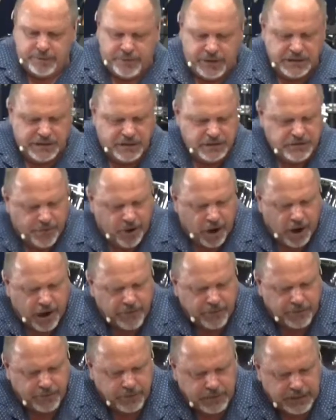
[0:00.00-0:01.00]
Ephesians
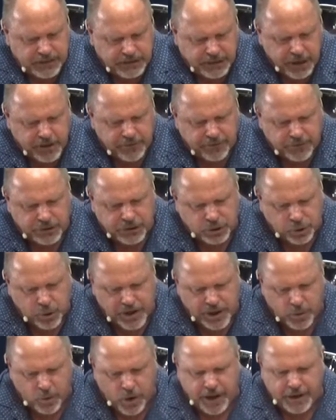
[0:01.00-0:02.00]
5, let's go to verse
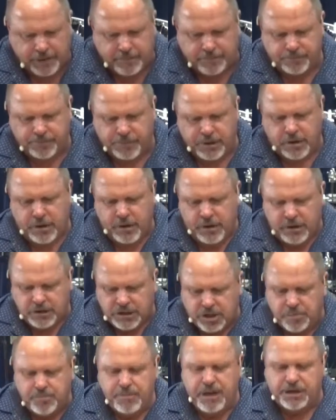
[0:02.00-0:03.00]
21.
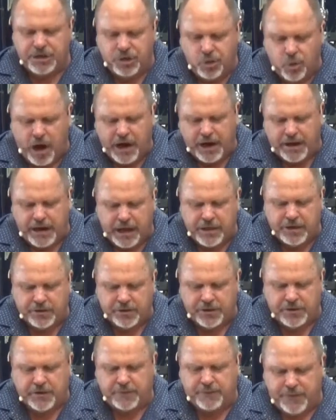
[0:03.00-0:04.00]
Submit to one
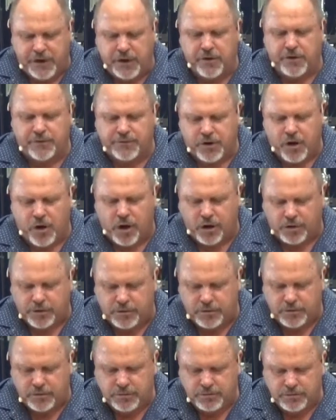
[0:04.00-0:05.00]
another in the fear of God.
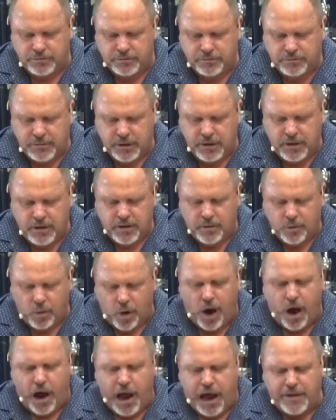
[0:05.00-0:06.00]

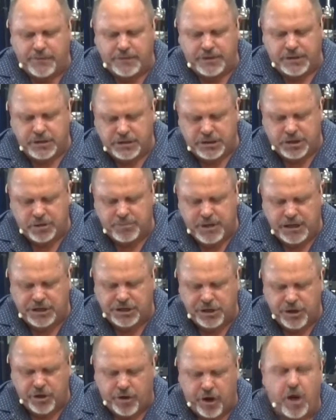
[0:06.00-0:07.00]
Wives,
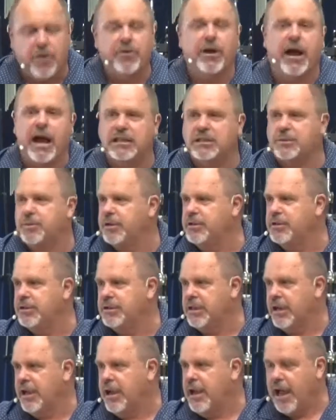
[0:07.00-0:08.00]
submit to your own
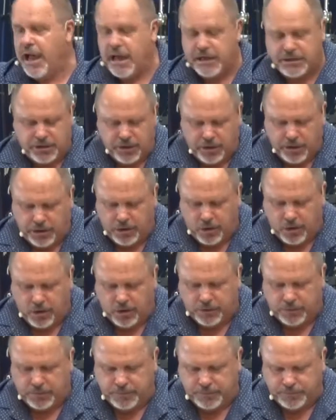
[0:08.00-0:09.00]
husbands as to the
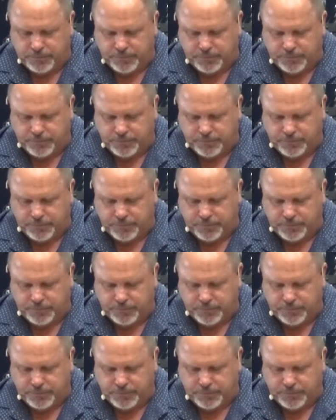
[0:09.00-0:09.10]
Lord.